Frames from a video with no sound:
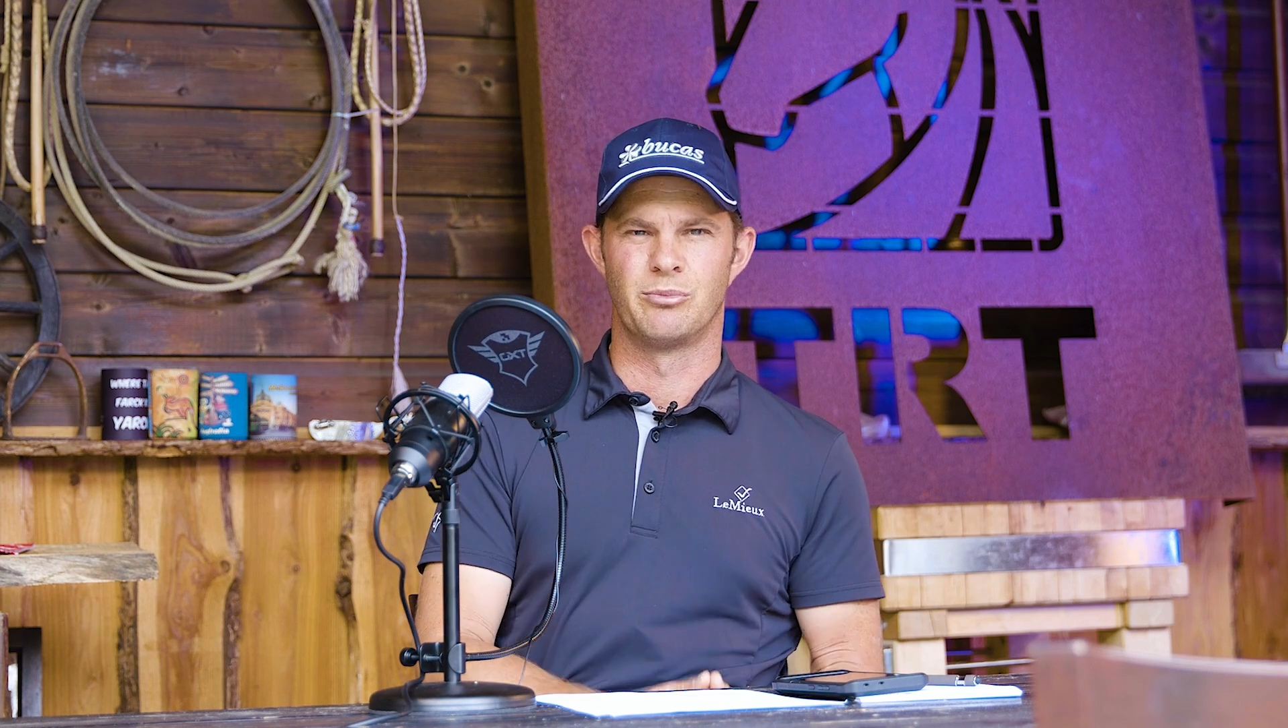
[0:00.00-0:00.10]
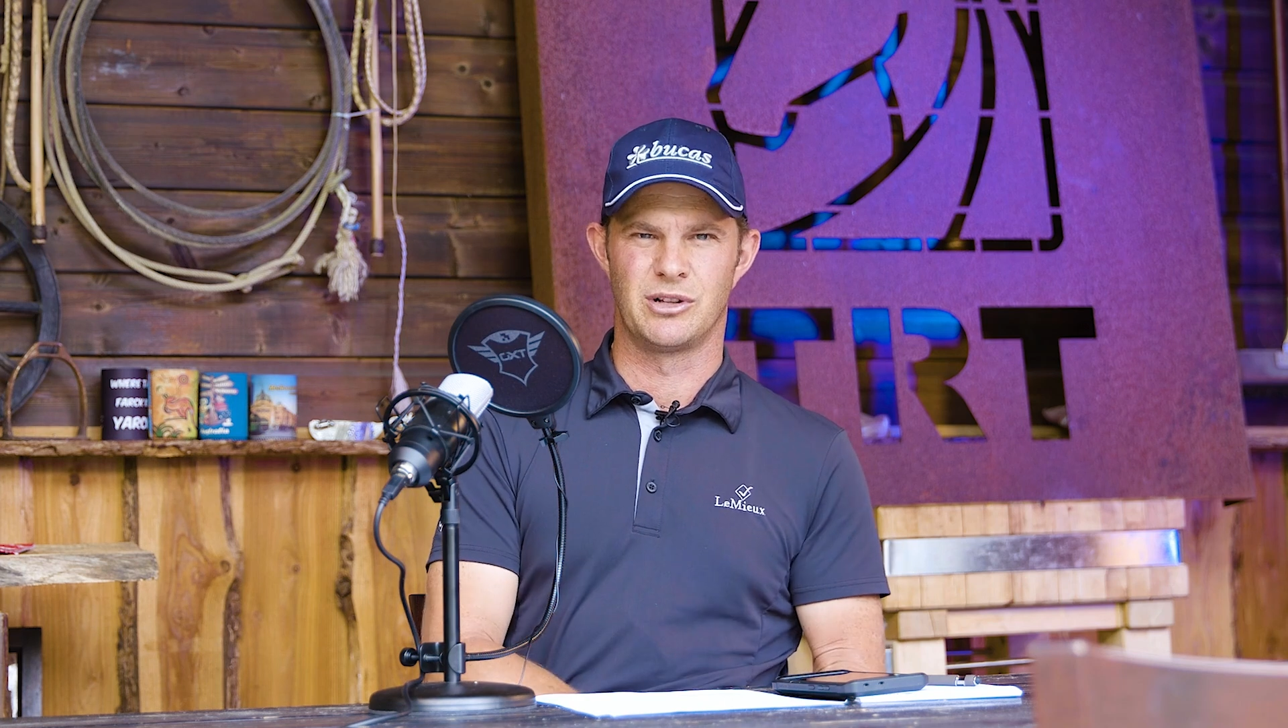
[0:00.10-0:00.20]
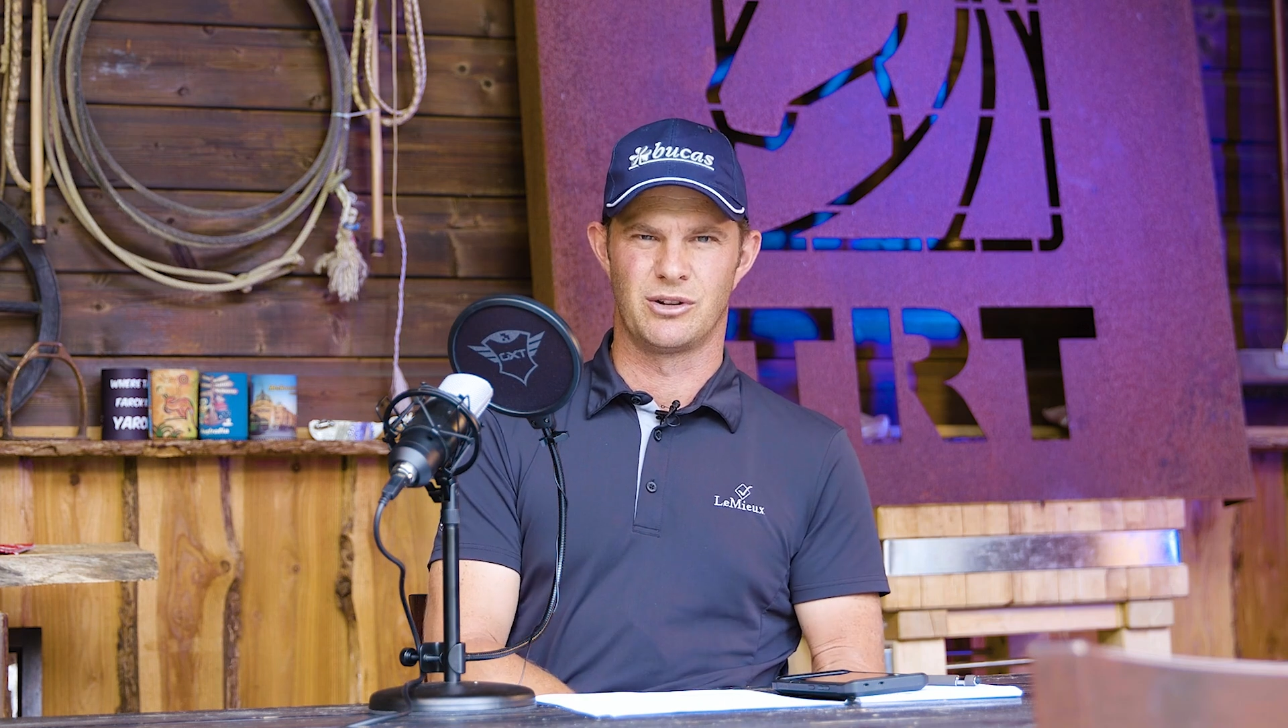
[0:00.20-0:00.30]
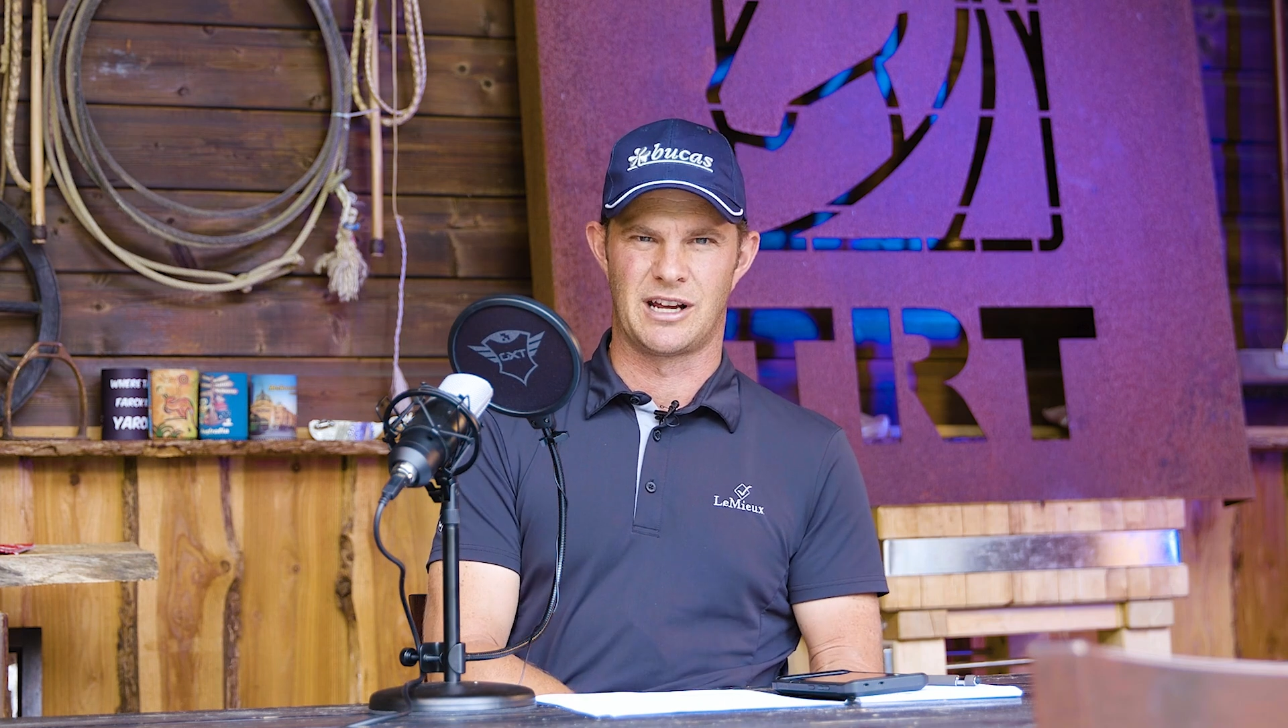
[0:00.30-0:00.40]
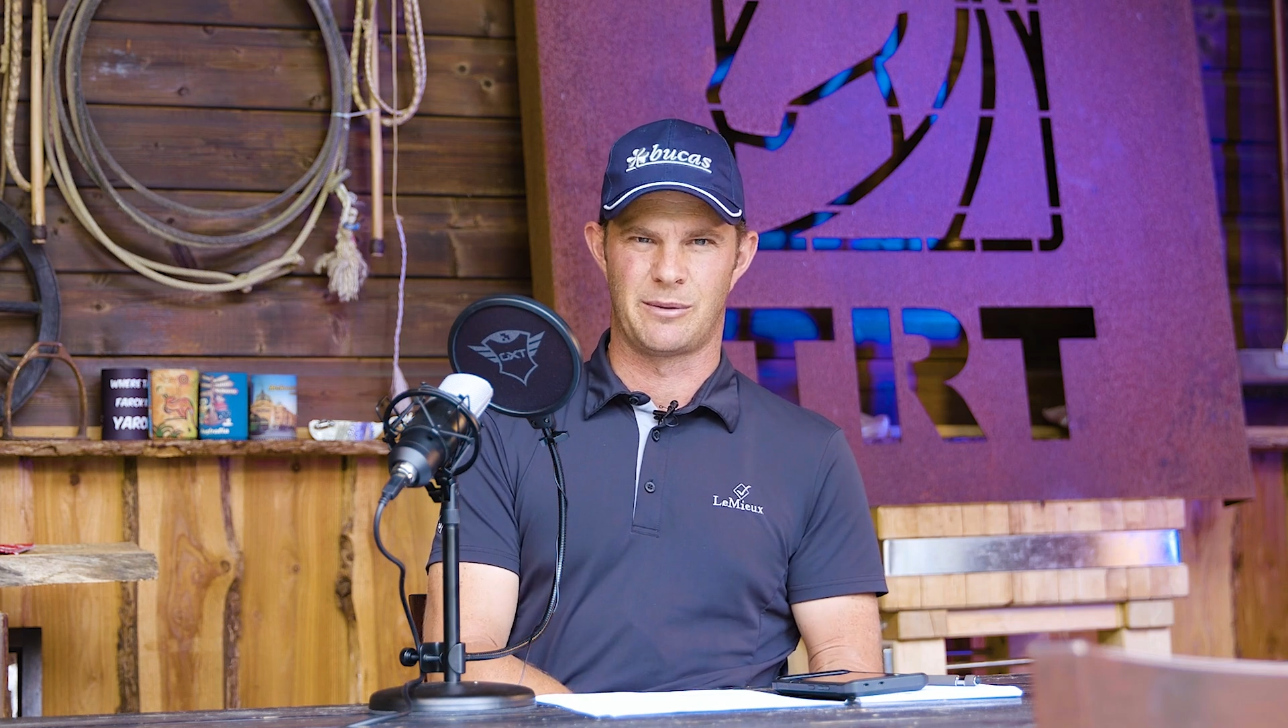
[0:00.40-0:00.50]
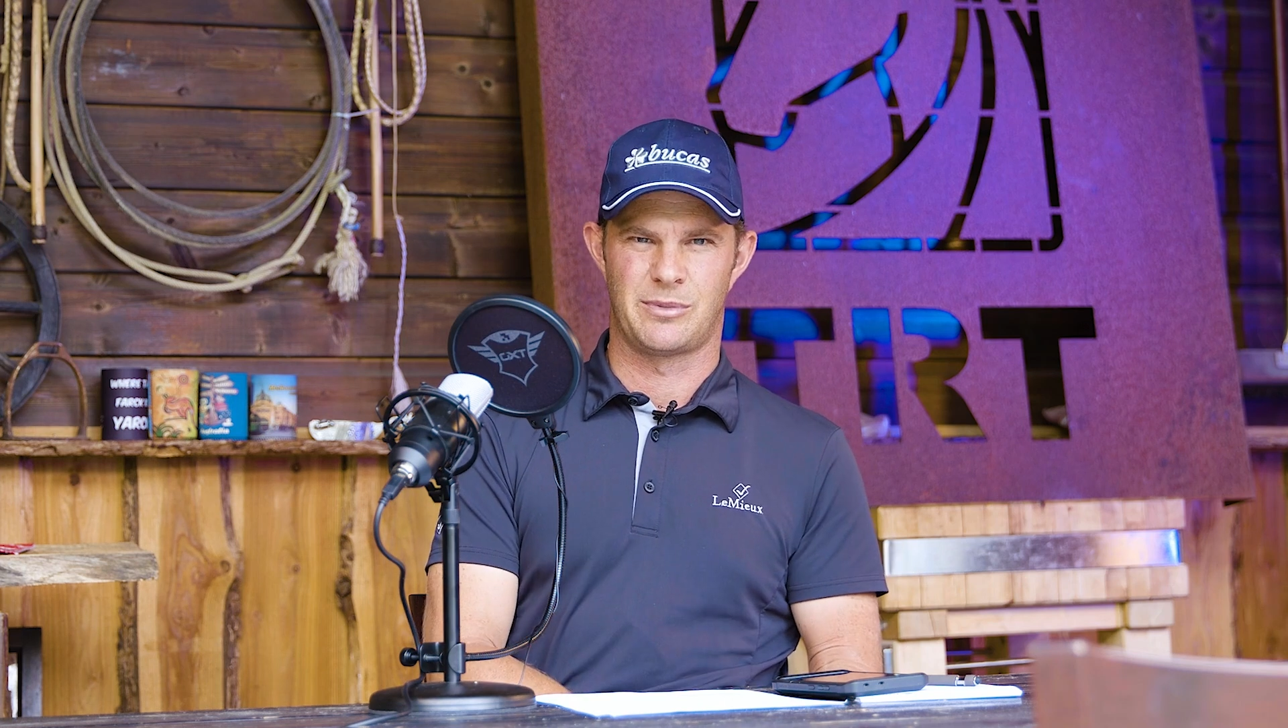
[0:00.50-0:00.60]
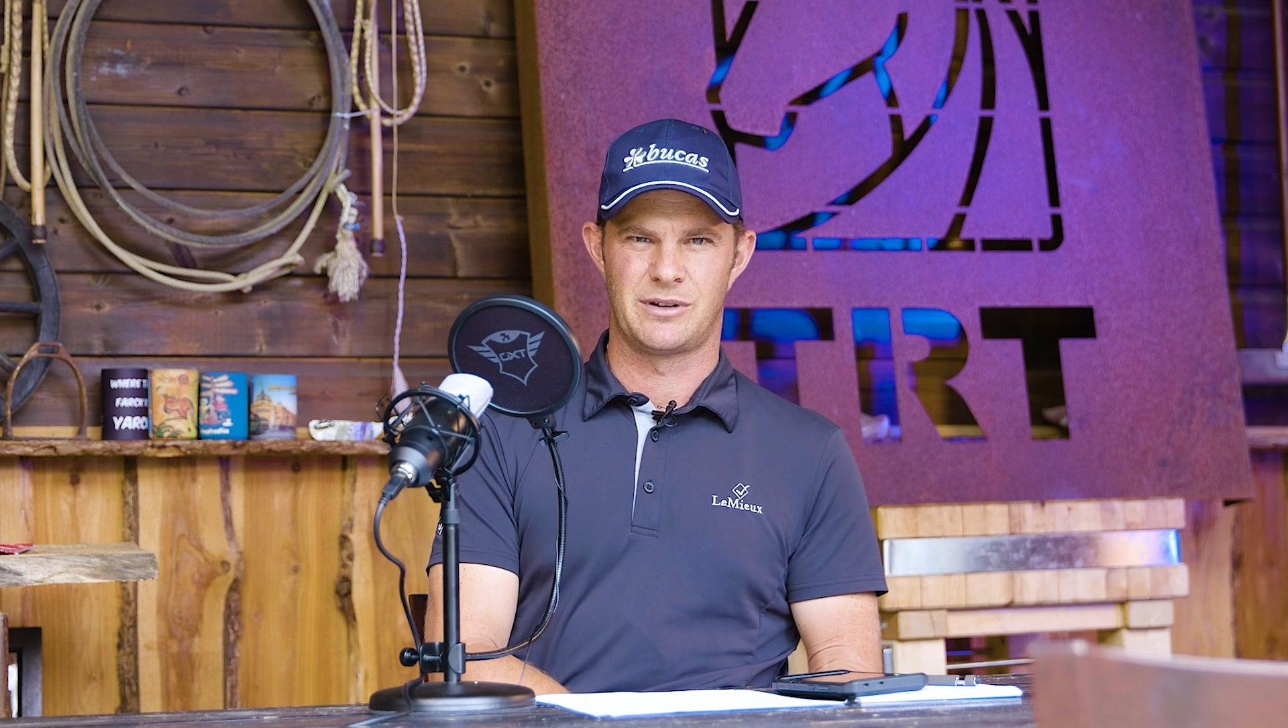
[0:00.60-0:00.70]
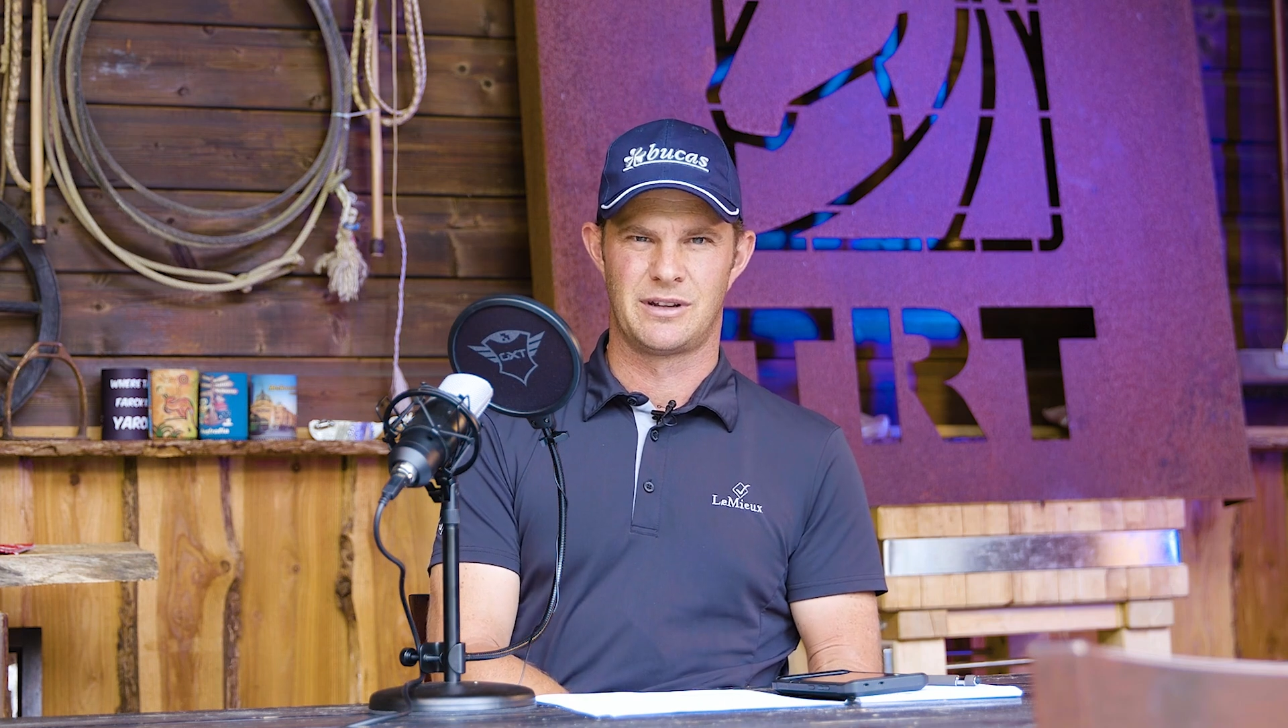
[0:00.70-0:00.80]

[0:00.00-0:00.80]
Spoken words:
build up